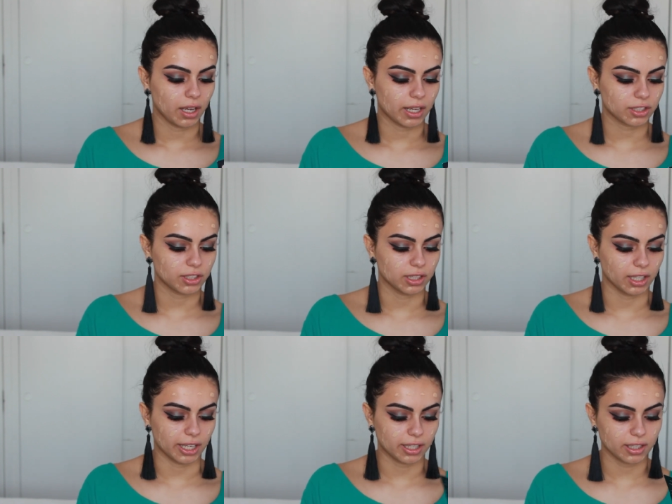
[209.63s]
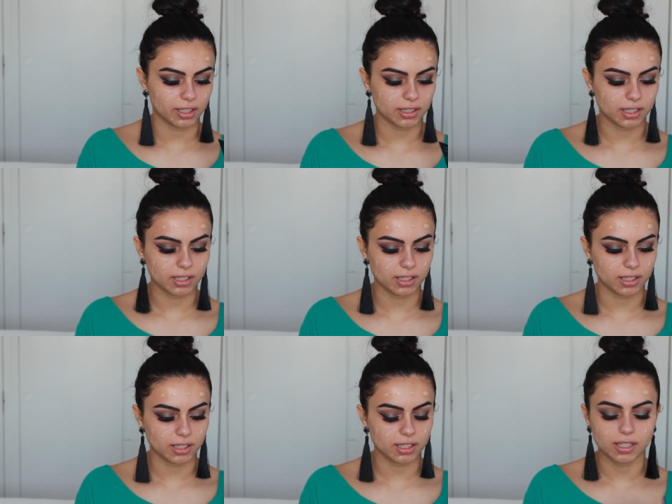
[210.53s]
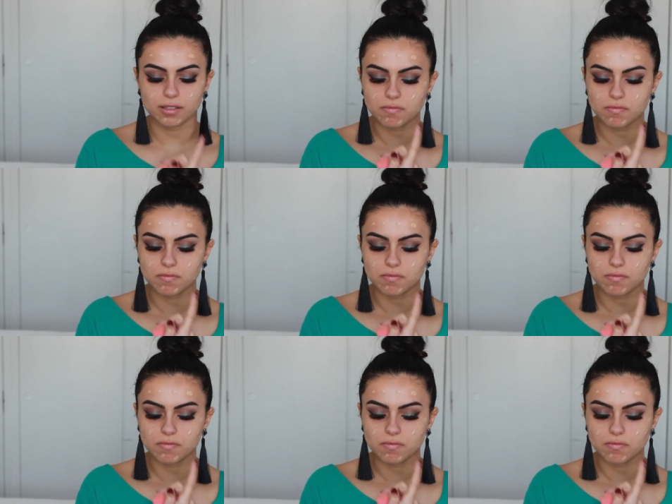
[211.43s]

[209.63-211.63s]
I actually like the consistency.